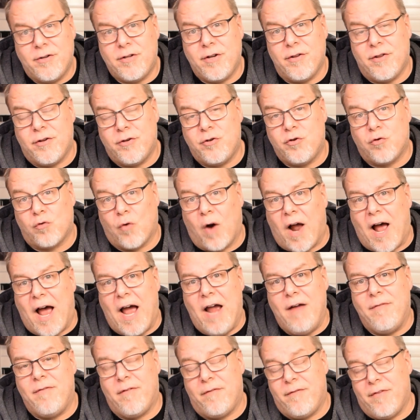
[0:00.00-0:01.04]
to the
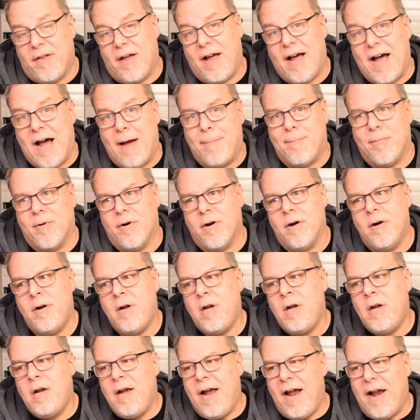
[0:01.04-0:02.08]
drive of the hopper,
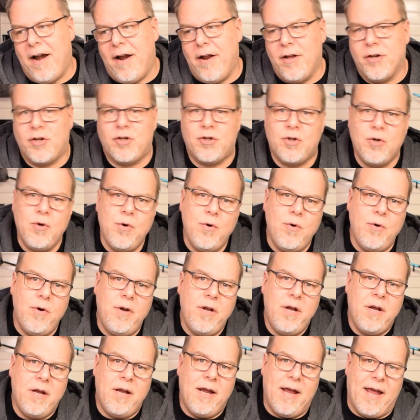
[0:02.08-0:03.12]
and as
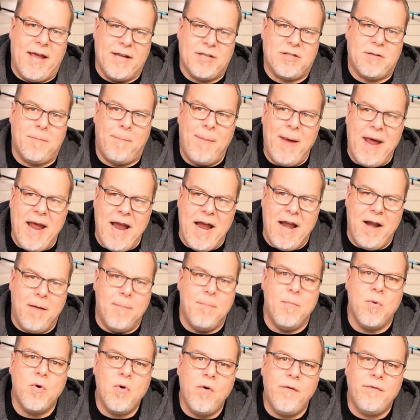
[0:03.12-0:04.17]
soon as the paint
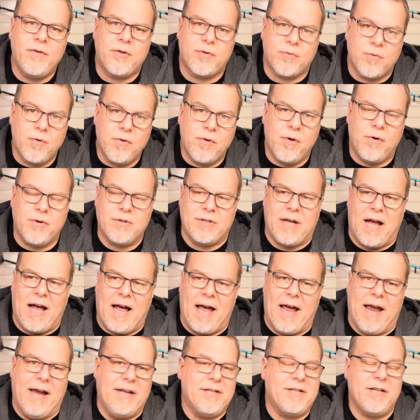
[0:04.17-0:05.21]
moves through those
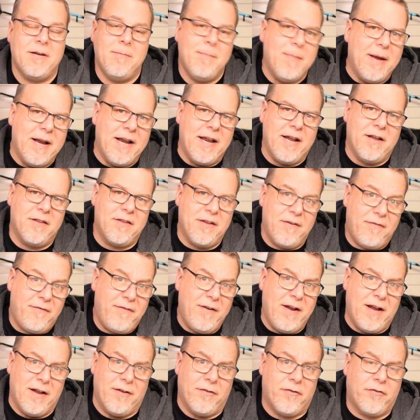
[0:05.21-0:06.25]
eyes, it immediately
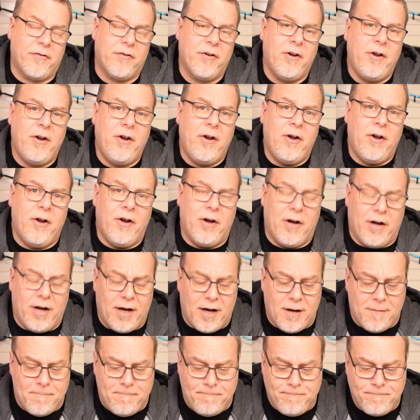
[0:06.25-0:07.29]
feeds?
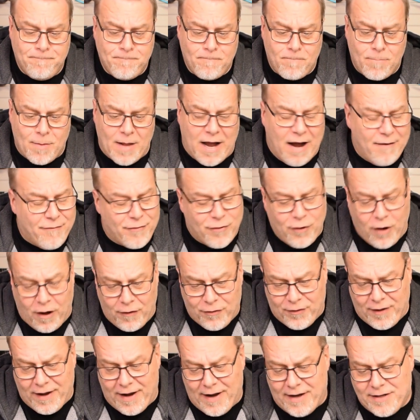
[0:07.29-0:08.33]
I've
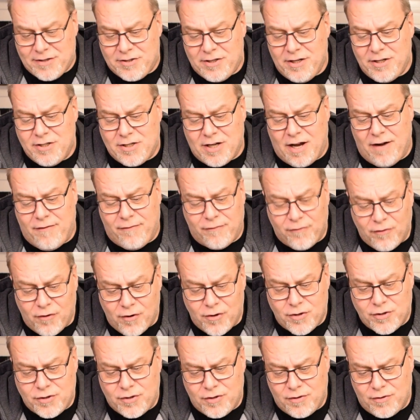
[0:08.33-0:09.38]
thought that since I
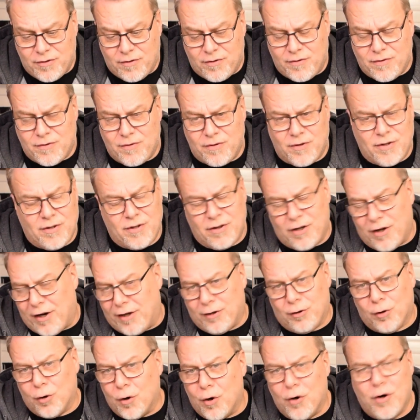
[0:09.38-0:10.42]
first
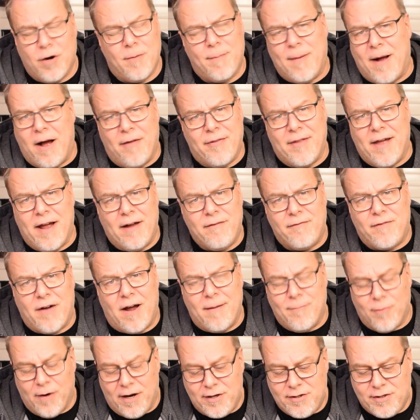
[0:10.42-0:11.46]
learned about that
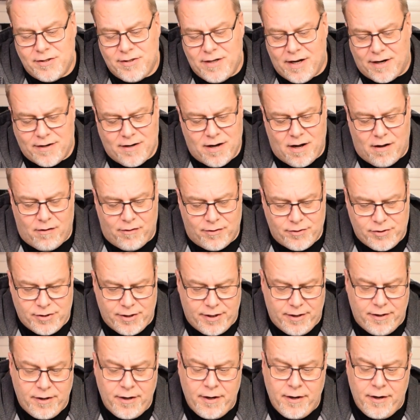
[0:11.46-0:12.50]
vibration
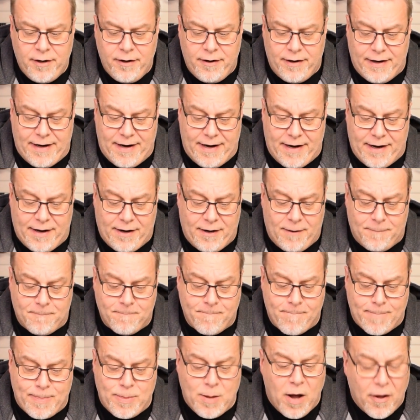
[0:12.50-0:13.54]
technology, and
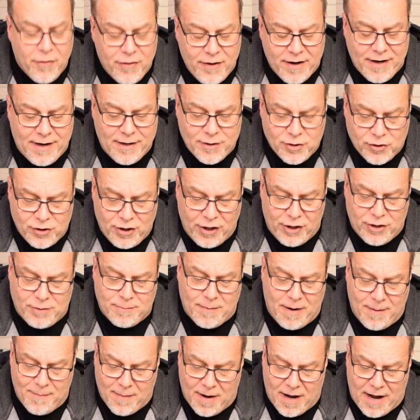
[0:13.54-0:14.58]
nothing has changed
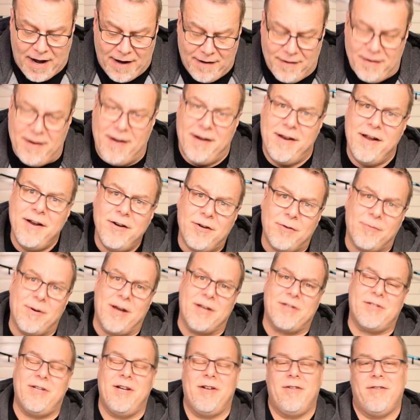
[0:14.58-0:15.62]
my mind. And
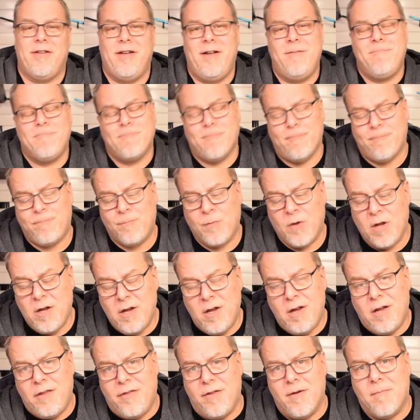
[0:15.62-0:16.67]
interestingly,
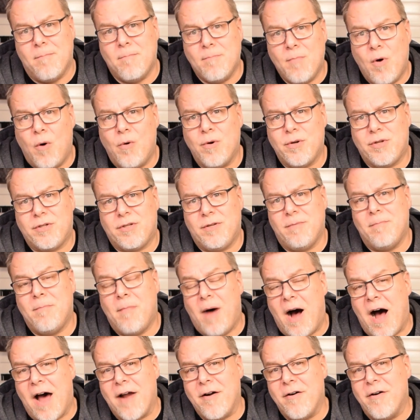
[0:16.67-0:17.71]
the most
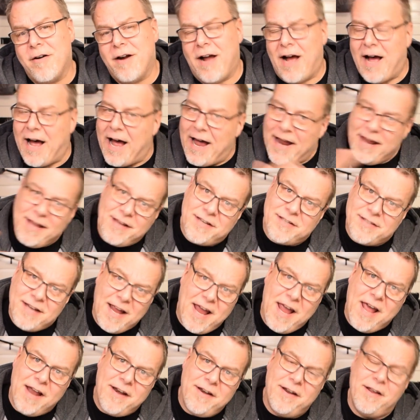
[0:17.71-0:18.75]
modern,
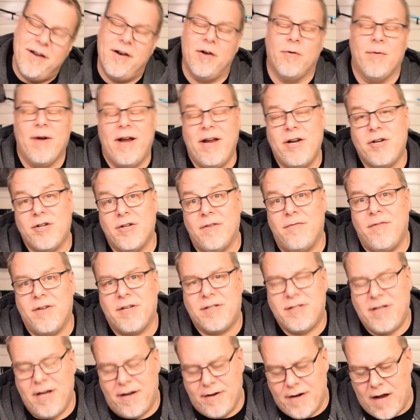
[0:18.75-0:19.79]
highest-end iteration of
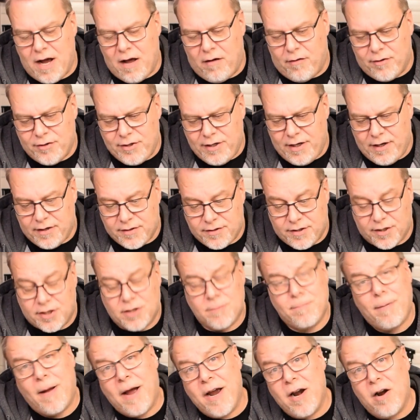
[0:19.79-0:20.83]
this technology is the
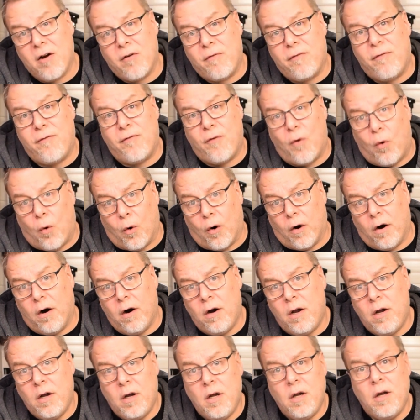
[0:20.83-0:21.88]
Spire 4,
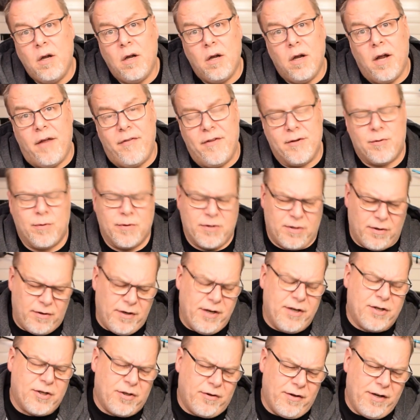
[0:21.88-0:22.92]
and this was
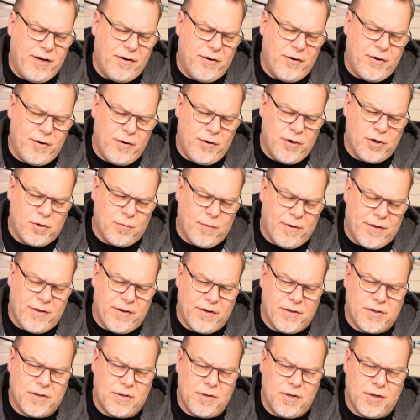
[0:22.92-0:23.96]
initially introduced with
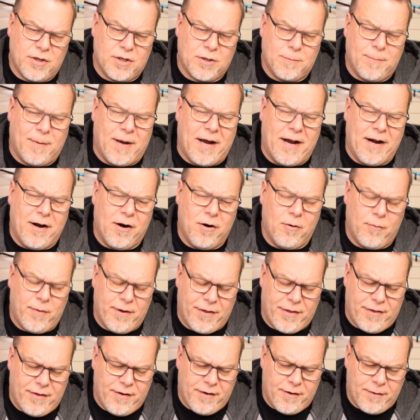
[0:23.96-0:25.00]
the Spire
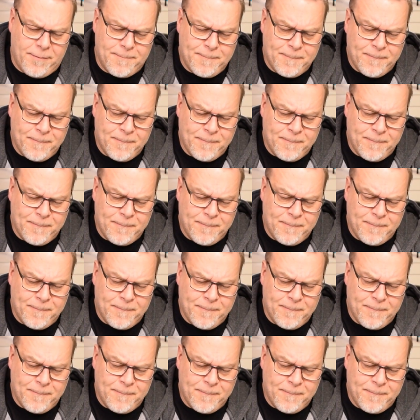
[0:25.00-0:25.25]
with the